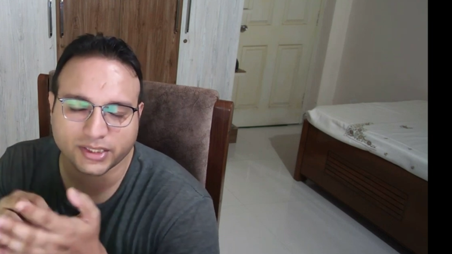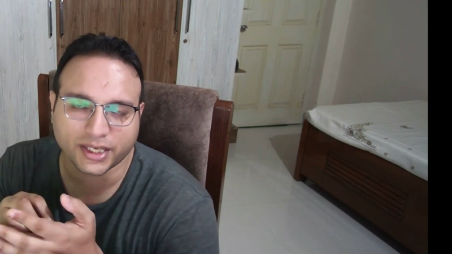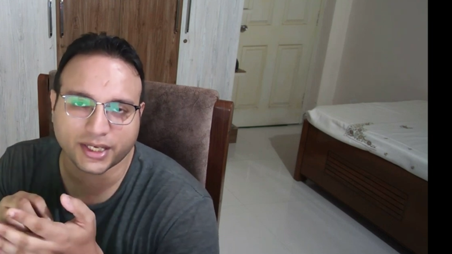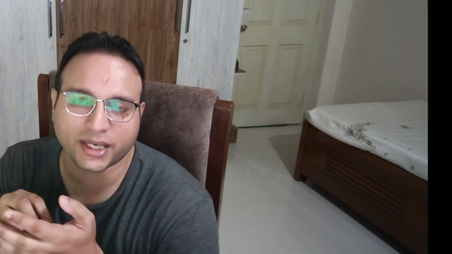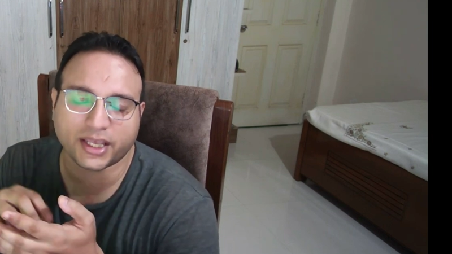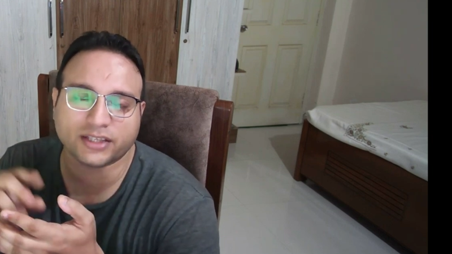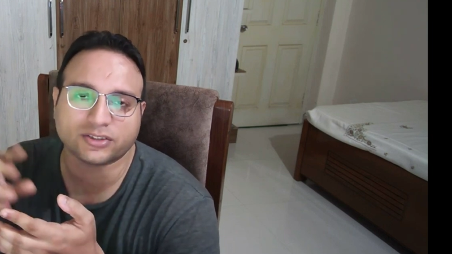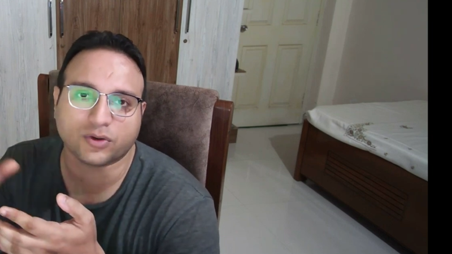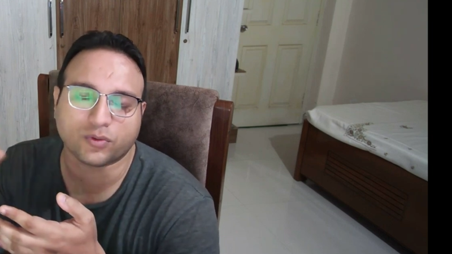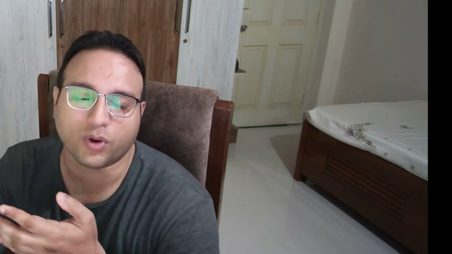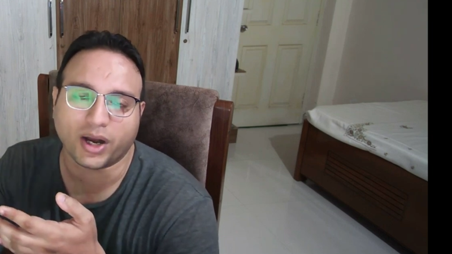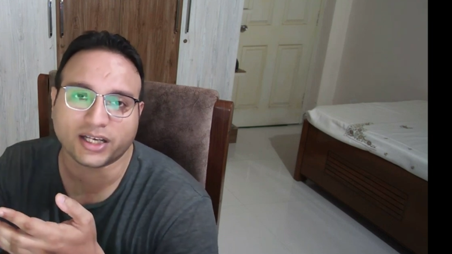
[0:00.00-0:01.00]
and in case
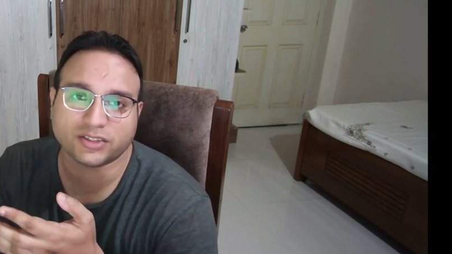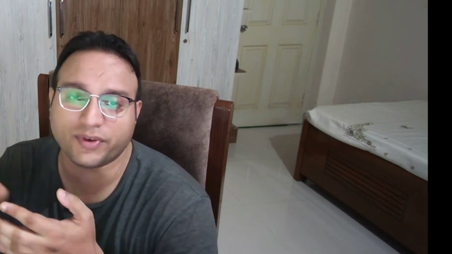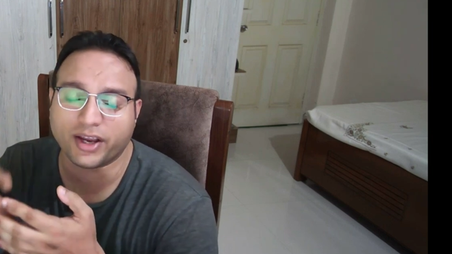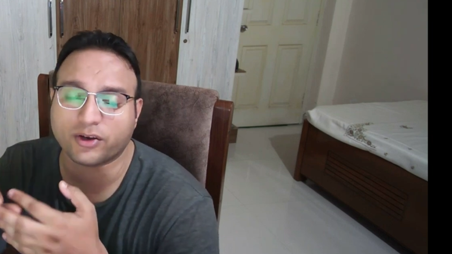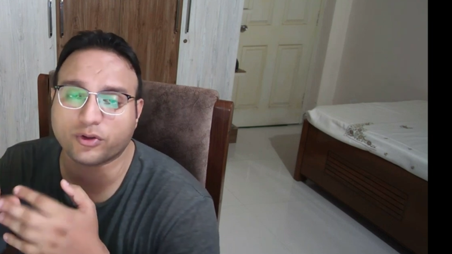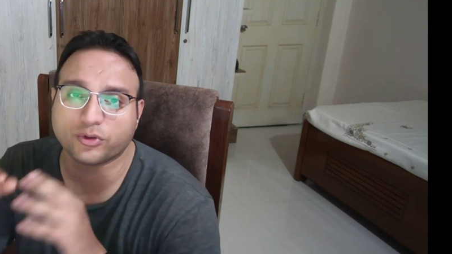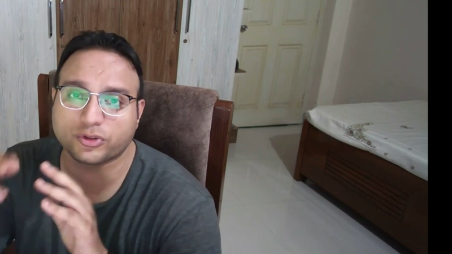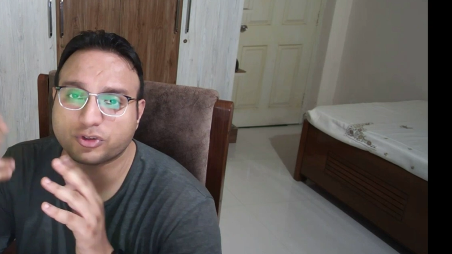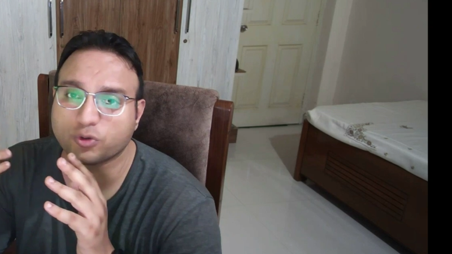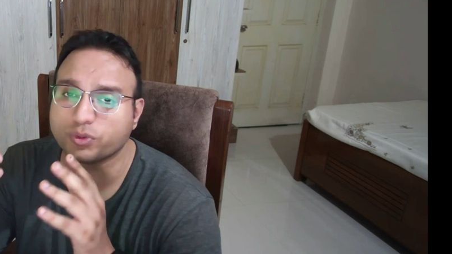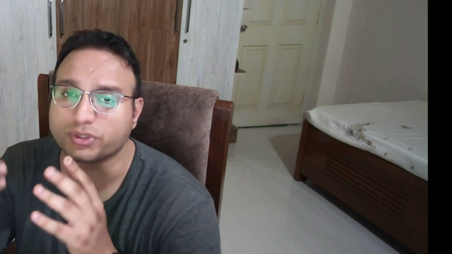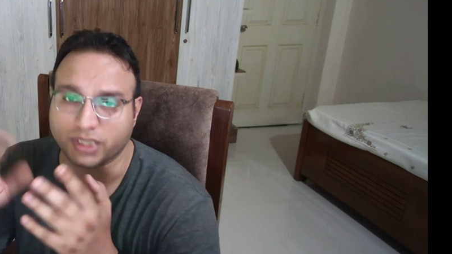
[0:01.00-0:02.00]
of quarks we had to use
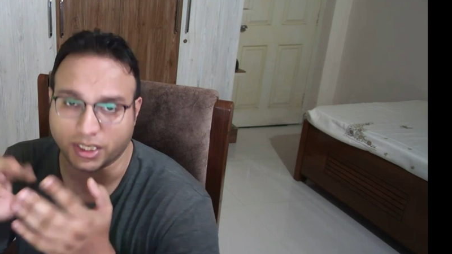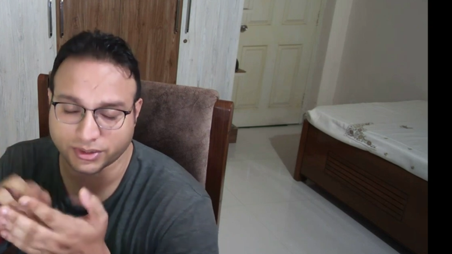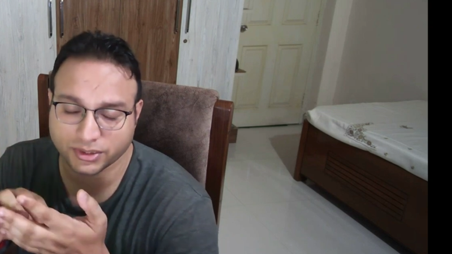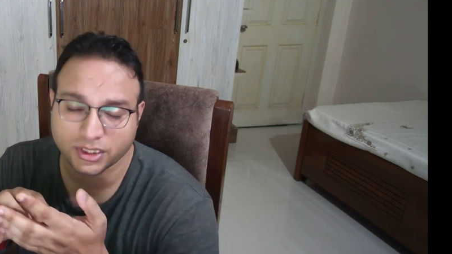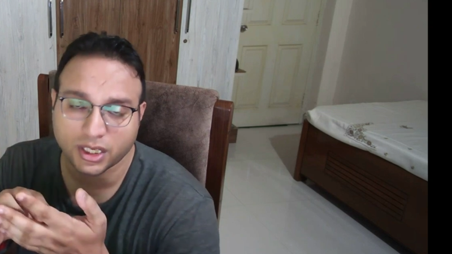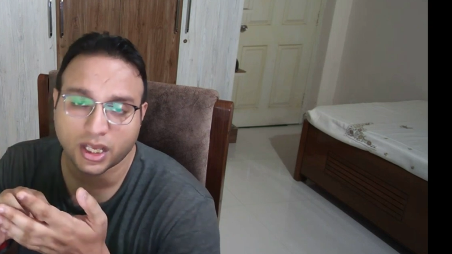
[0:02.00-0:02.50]
2 stars.